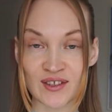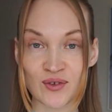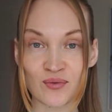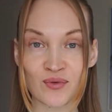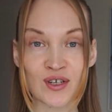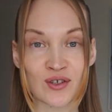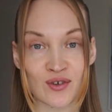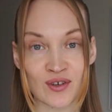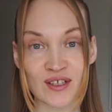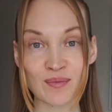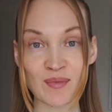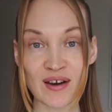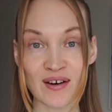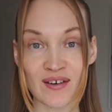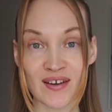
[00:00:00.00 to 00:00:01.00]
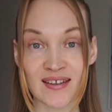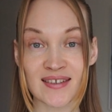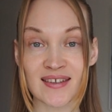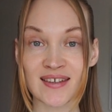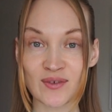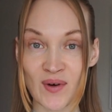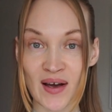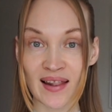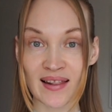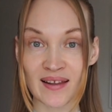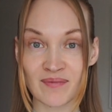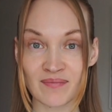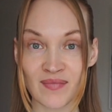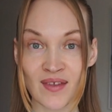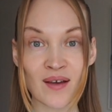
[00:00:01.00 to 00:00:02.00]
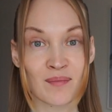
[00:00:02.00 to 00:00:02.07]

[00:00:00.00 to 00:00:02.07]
you wish to experience as well,